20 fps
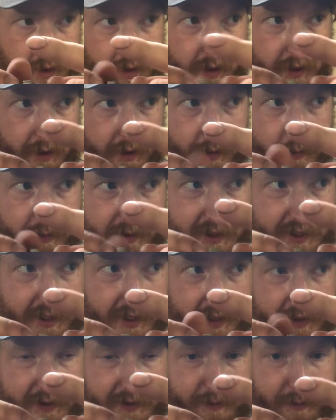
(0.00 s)
I don't know which
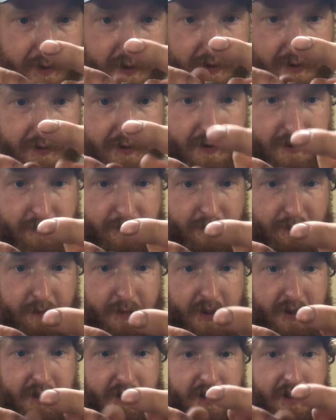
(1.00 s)
side this one goes on,
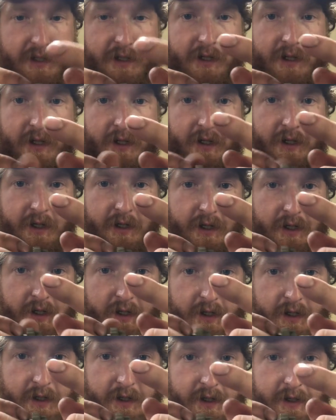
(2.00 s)
but see,
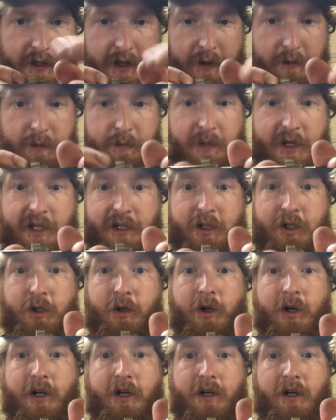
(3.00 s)
that would make it
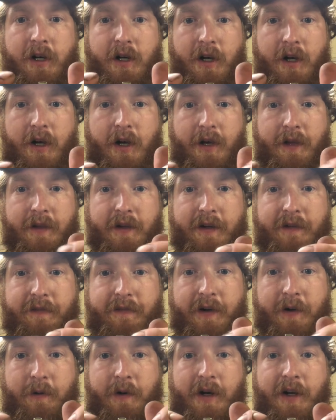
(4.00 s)
shorter, and then if
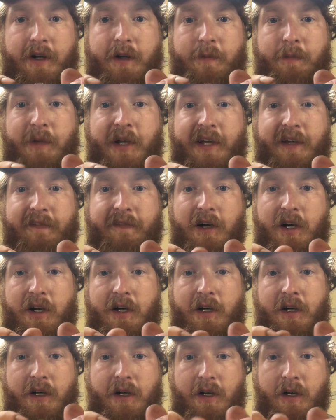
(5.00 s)
I wanted to make it
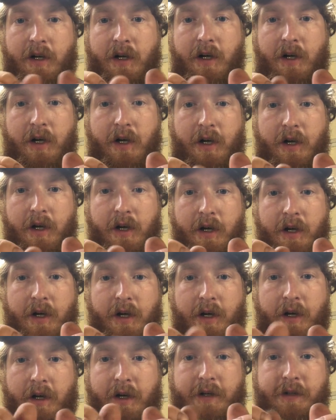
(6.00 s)
longer,
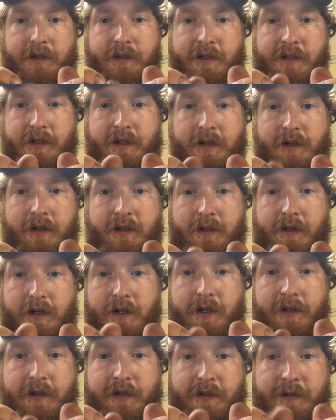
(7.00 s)
I'd just
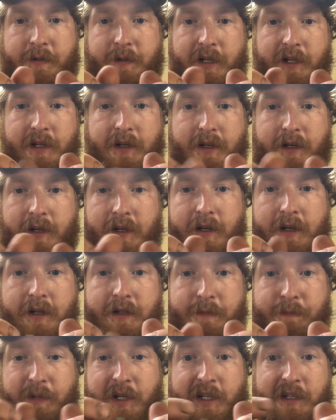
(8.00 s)
turn it this way, and
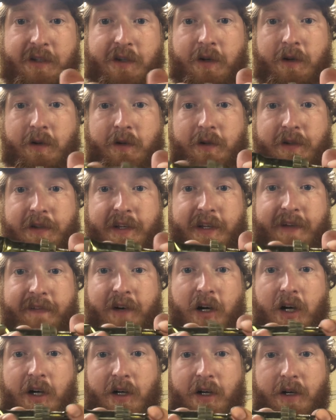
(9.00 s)
it makes the whole thing
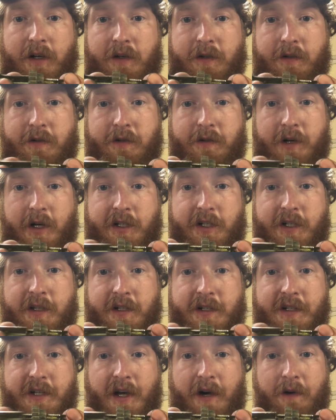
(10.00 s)
longer, stretching
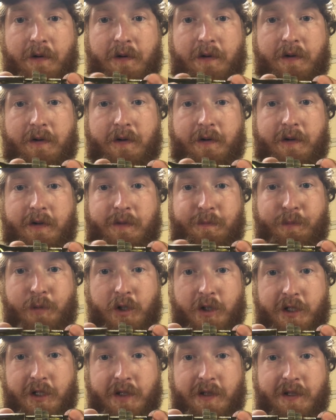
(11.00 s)
this out. It's
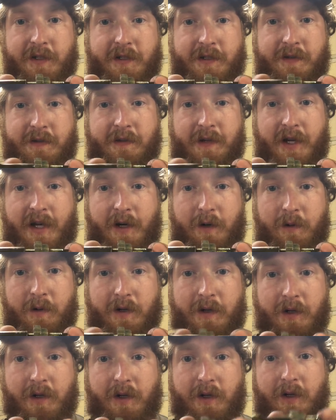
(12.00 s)
pushing this out,
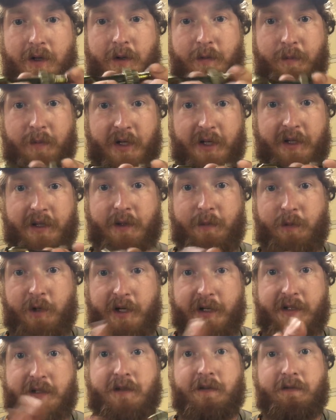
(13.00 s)
making the
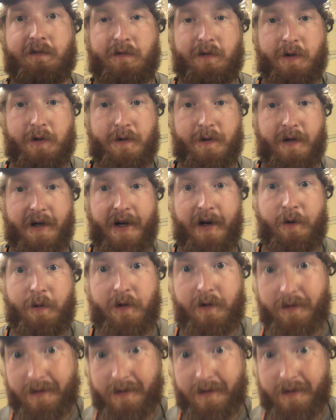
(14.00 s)
brakes further out.